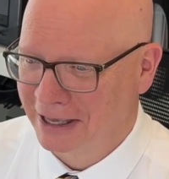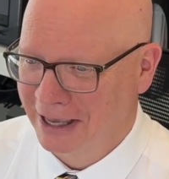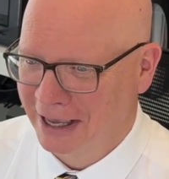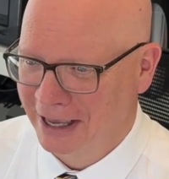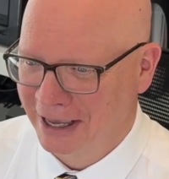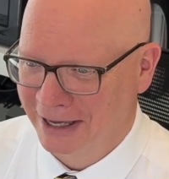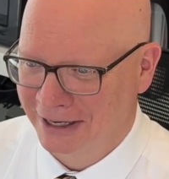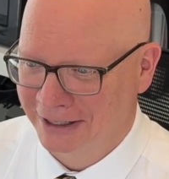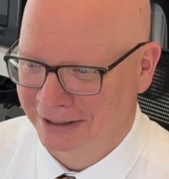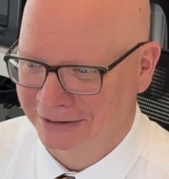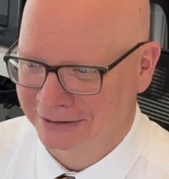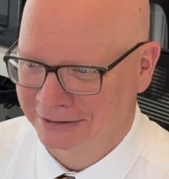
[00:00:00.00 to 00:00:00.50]

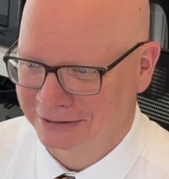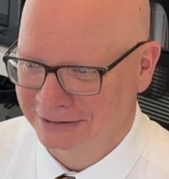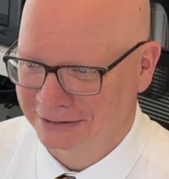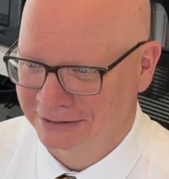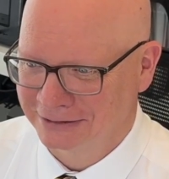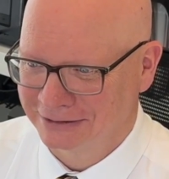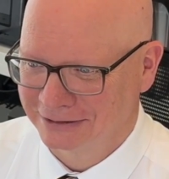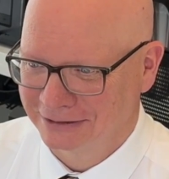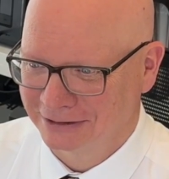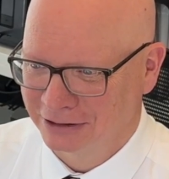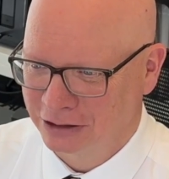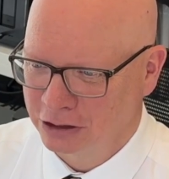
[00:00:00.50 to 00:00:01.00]

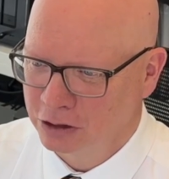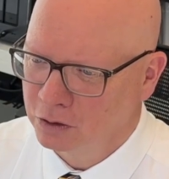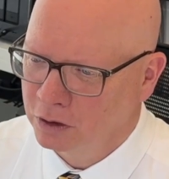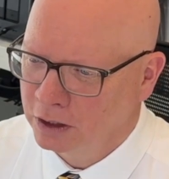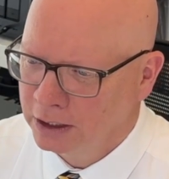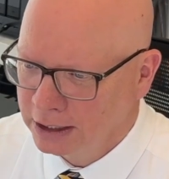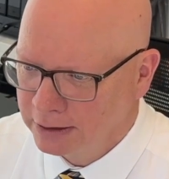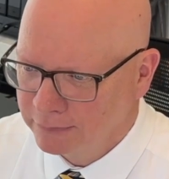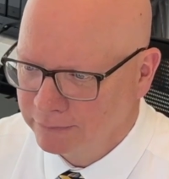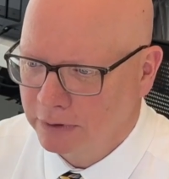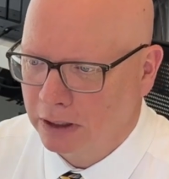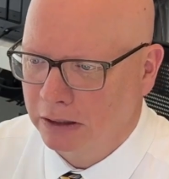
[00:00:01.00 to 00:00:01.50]
And you can
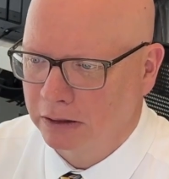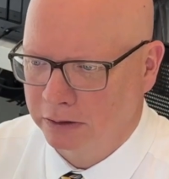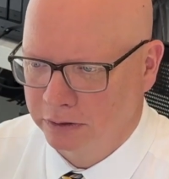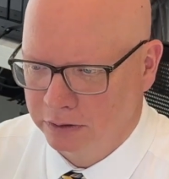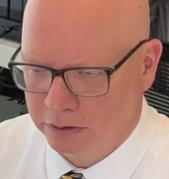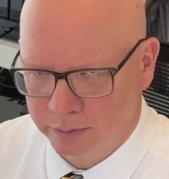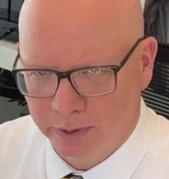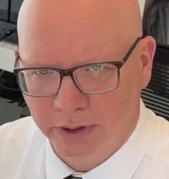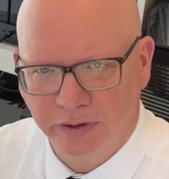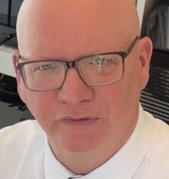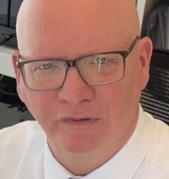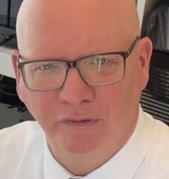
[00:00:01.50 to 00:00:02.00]
give it a little
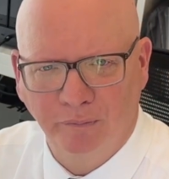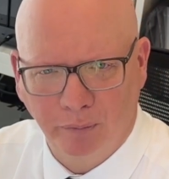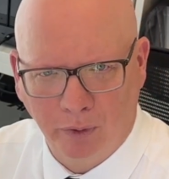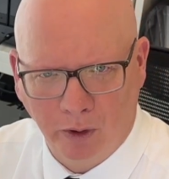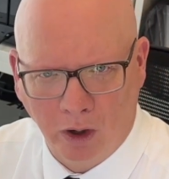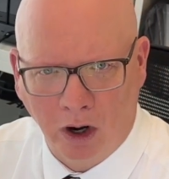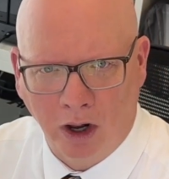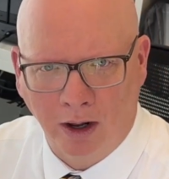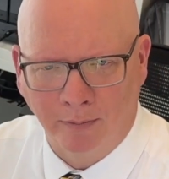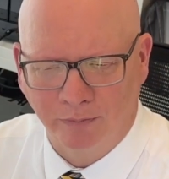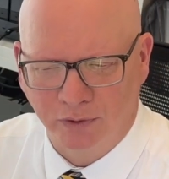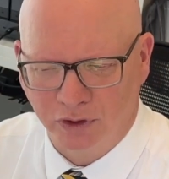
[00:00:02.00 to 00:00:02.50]
bit of a
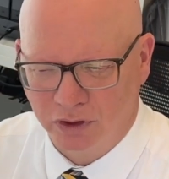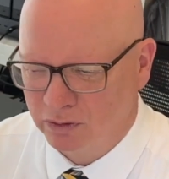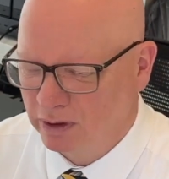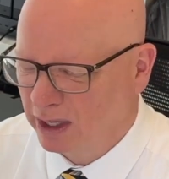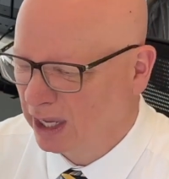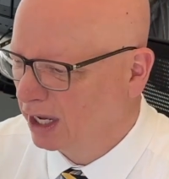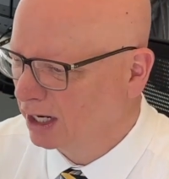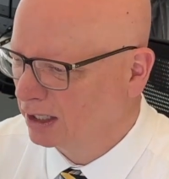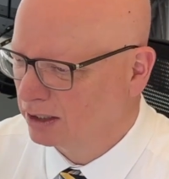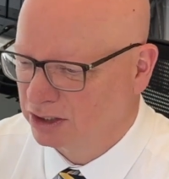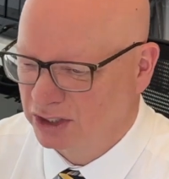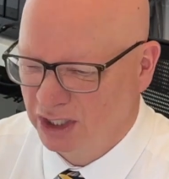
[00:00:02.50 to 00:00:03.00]
prompt. You
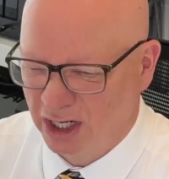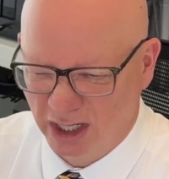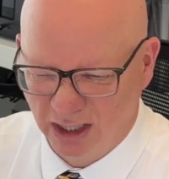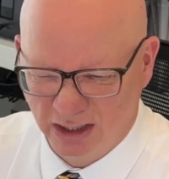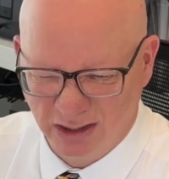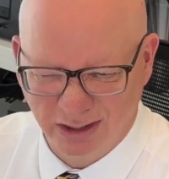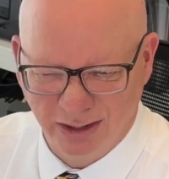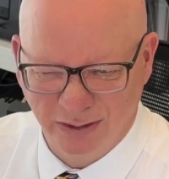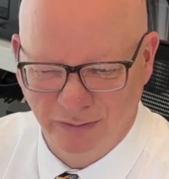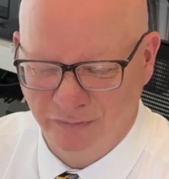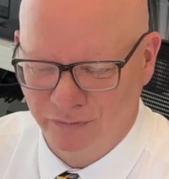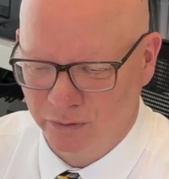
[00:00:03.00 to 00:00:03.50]
can't
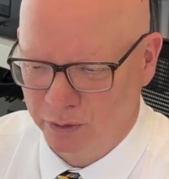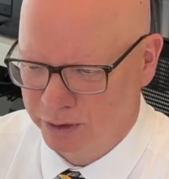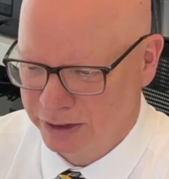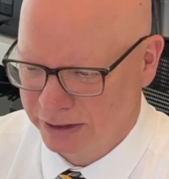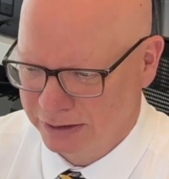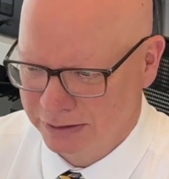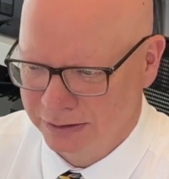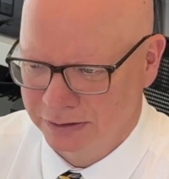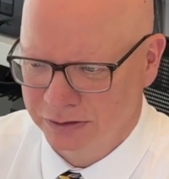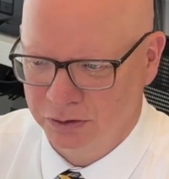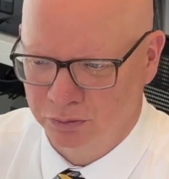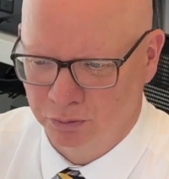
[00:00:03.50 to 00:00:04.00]
change the
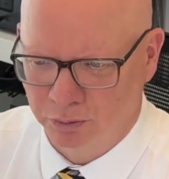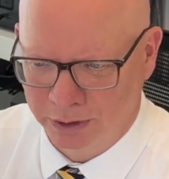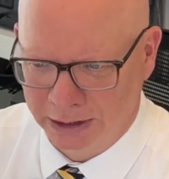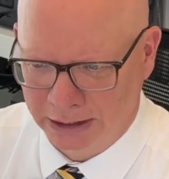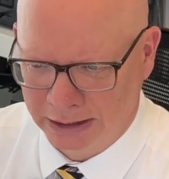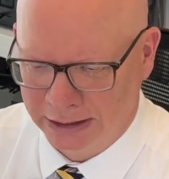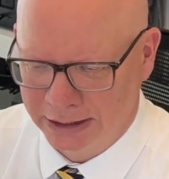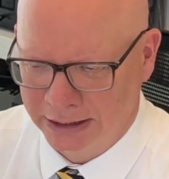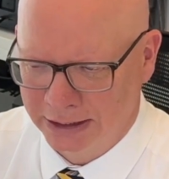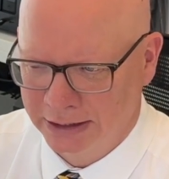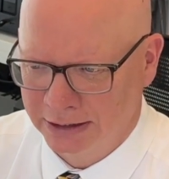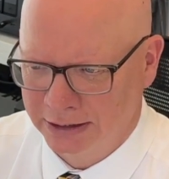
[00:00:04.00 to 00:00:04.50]
voices
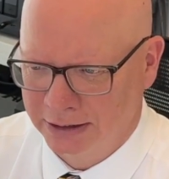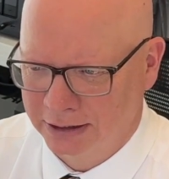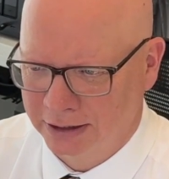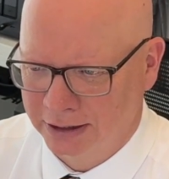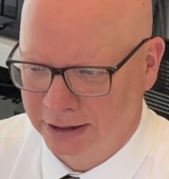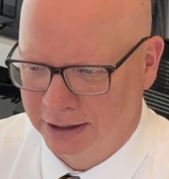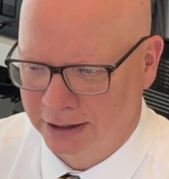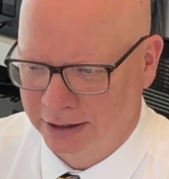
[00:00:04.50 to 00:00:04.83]
really.